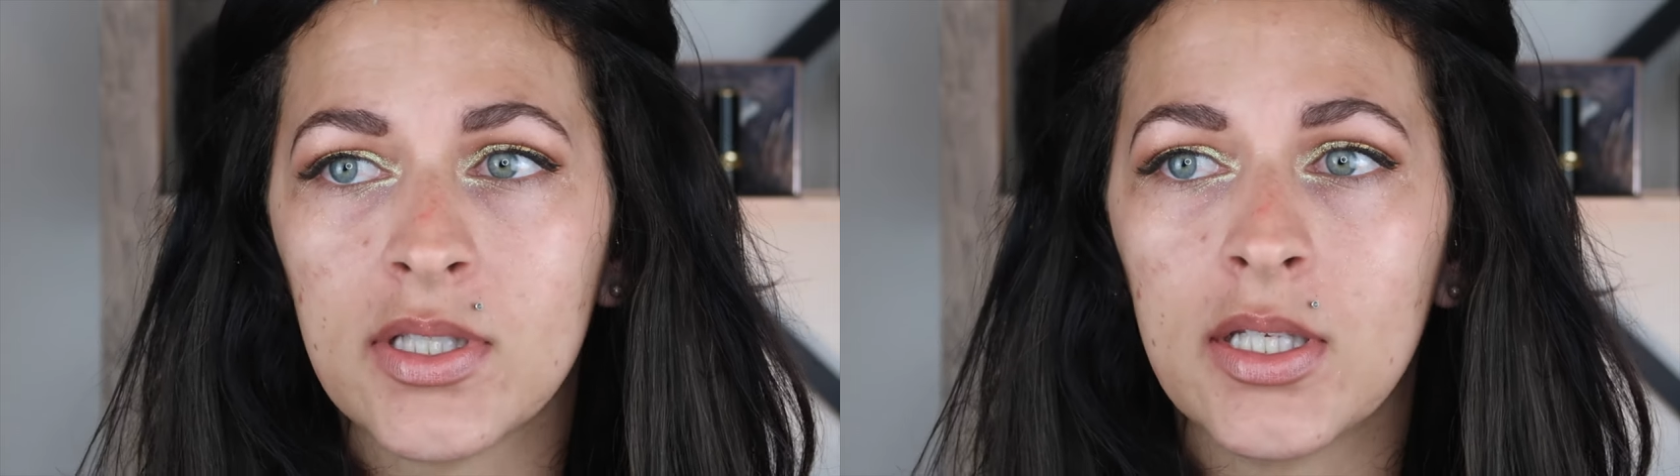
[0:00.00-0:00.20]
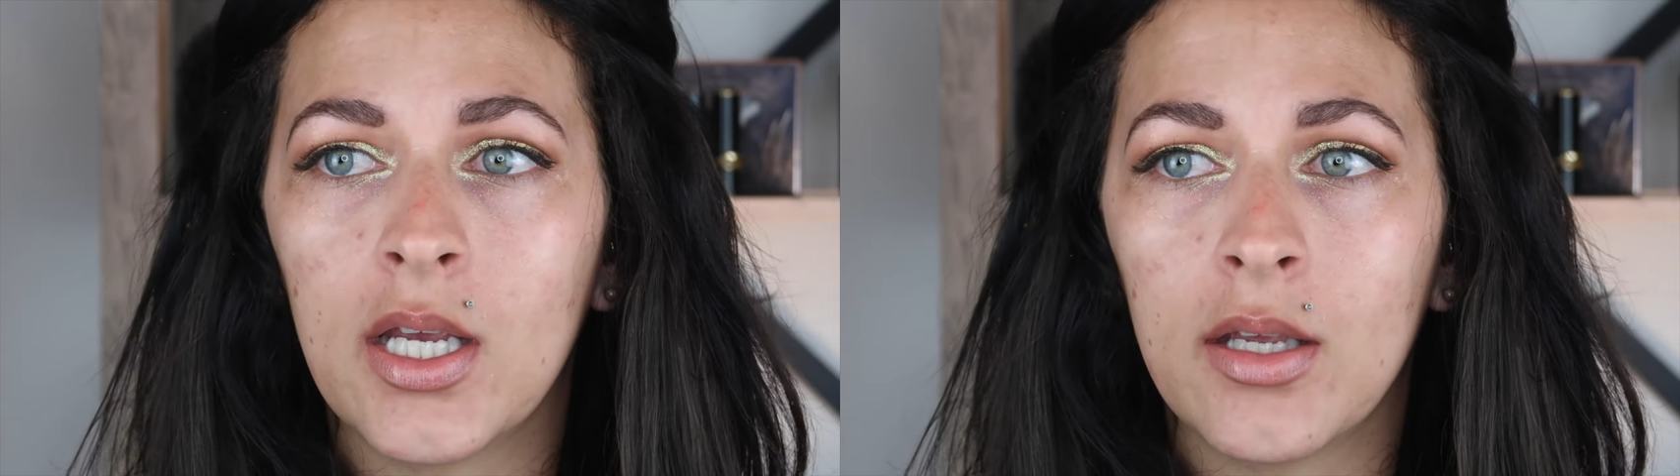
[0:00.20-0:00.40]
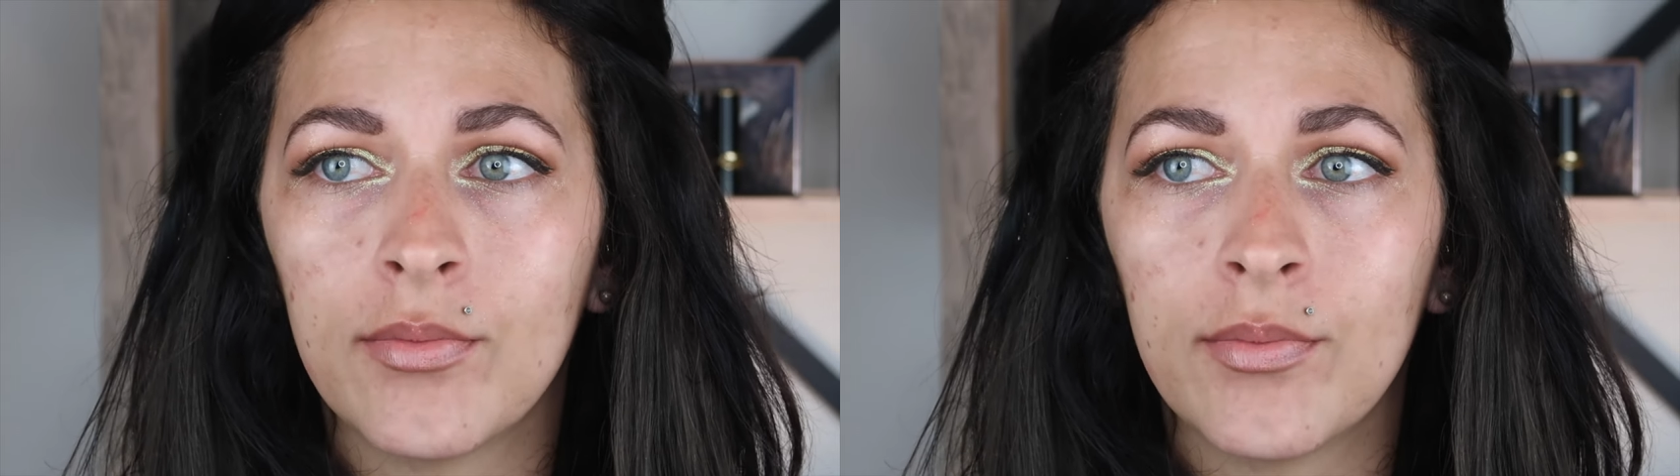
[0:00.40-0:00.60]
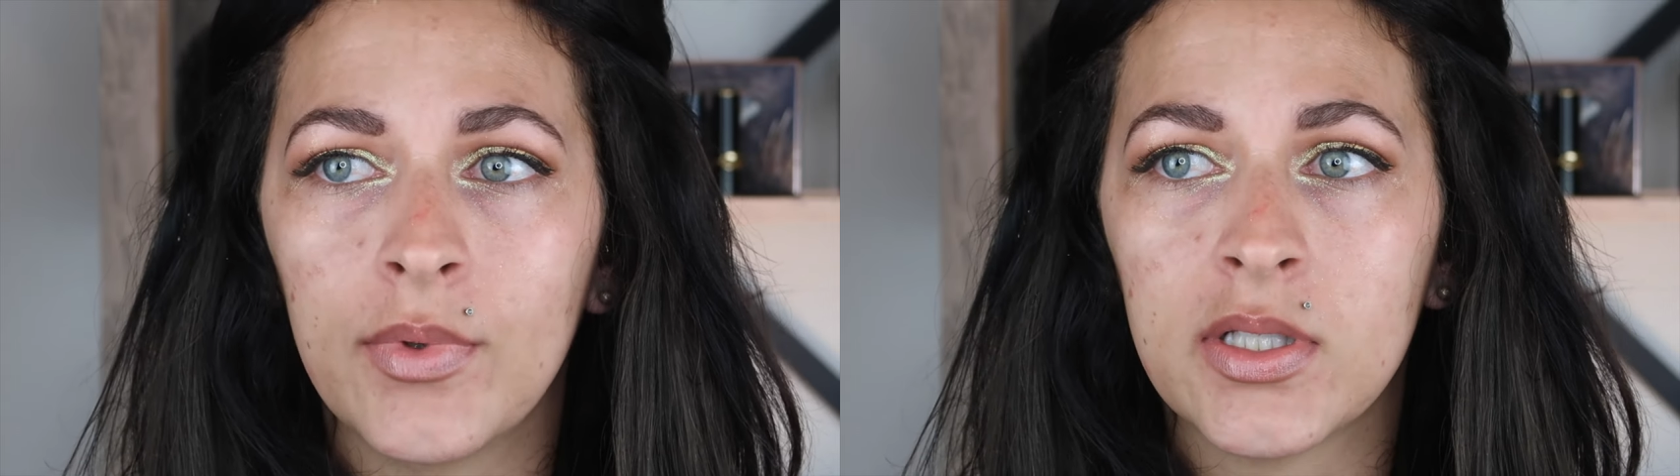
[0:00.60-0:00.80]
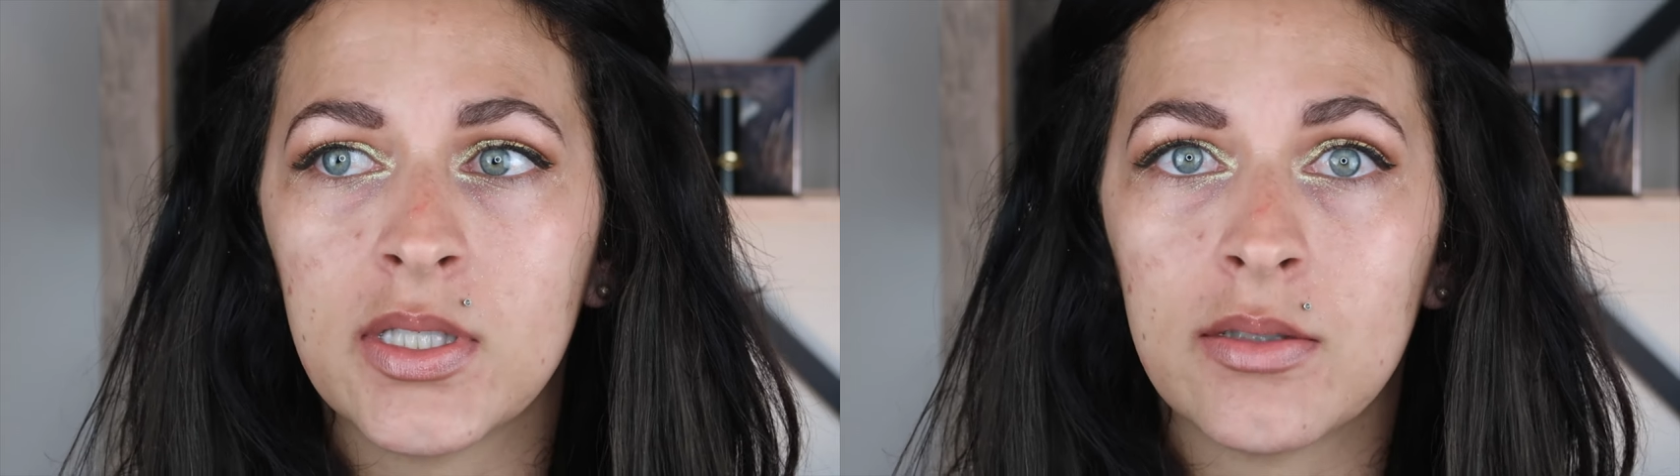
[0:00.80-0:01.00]

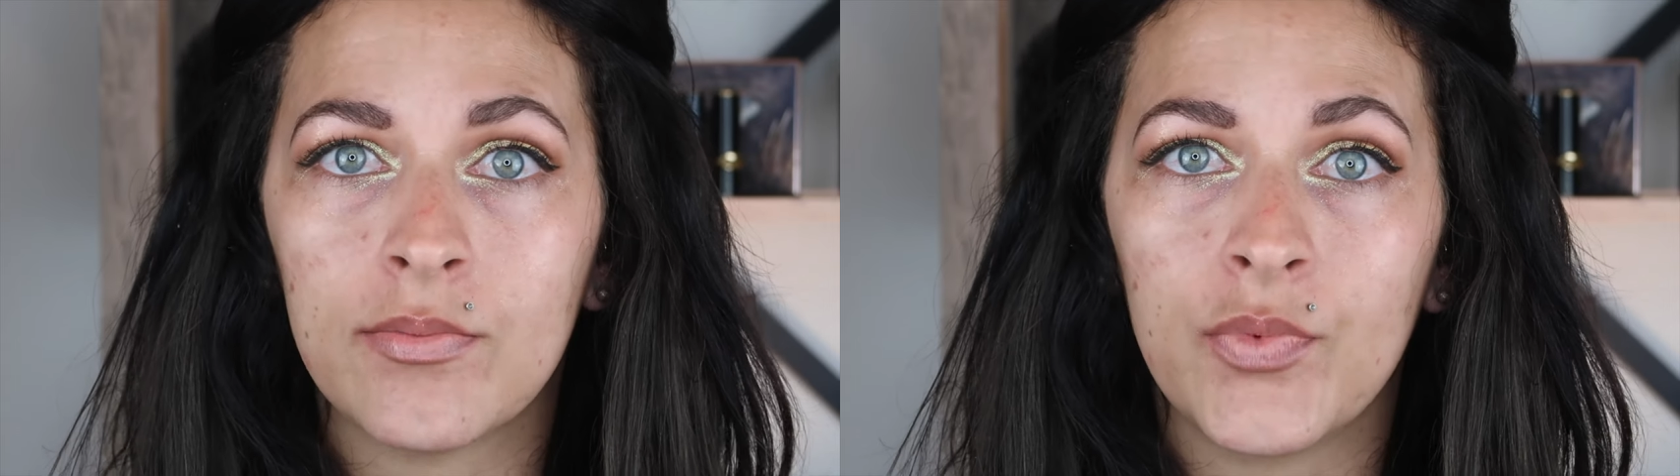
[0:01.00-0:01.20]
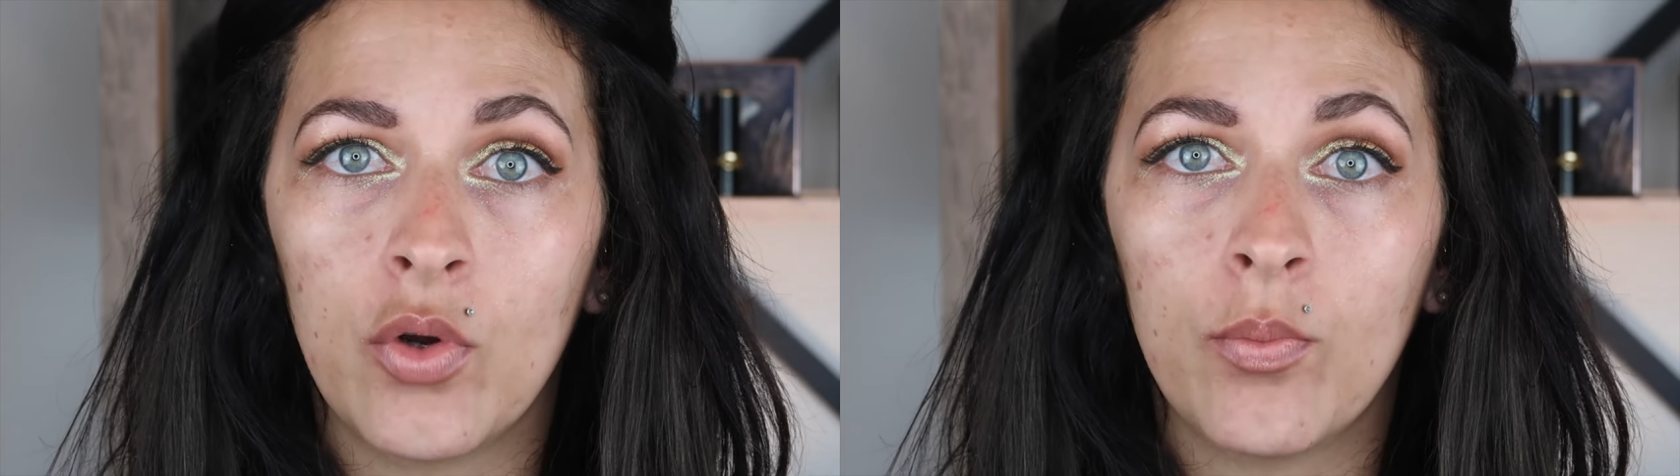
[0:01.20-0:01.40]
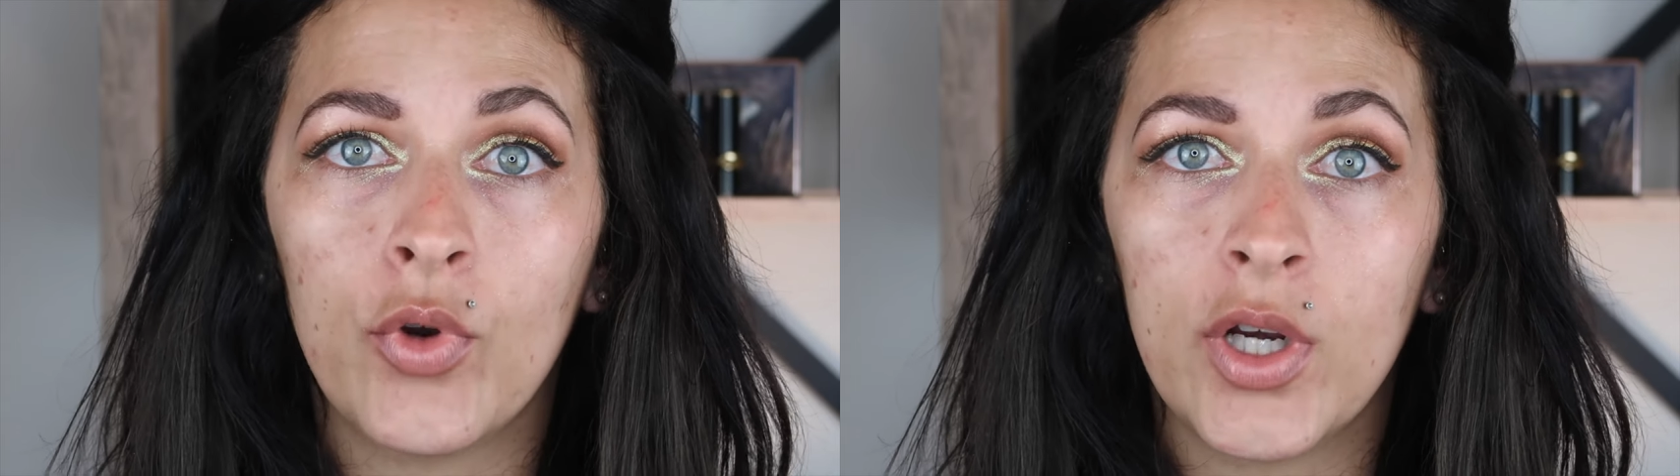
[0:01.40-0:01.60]
obviously it's